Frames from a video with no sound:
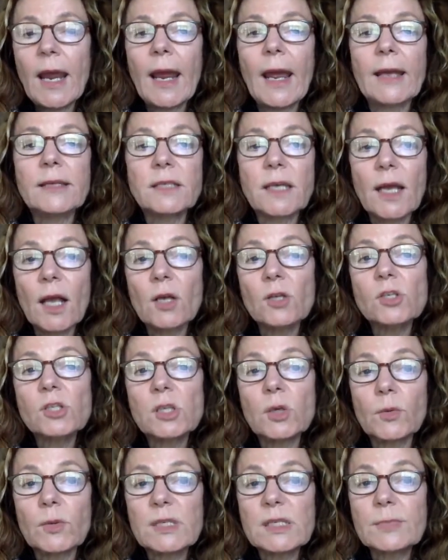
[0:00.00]
And I
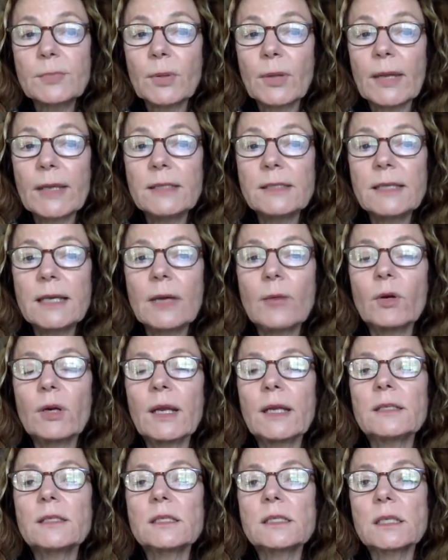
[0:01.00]
also explained how it
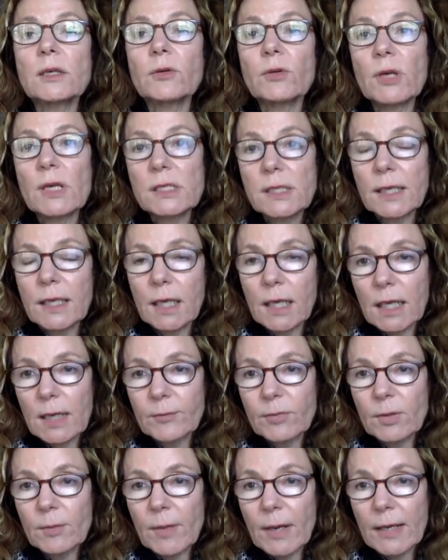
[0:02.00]
had seriously
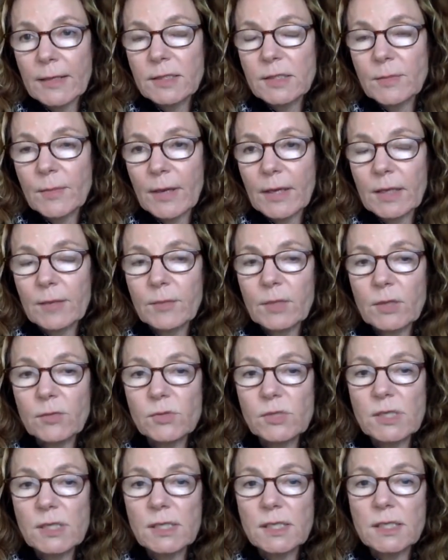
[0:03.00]
compromised my immune
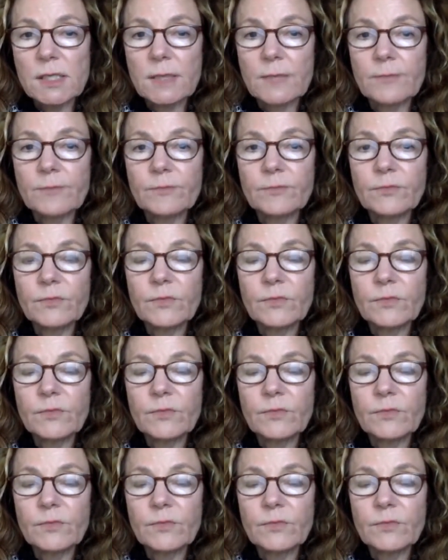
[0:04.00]
system.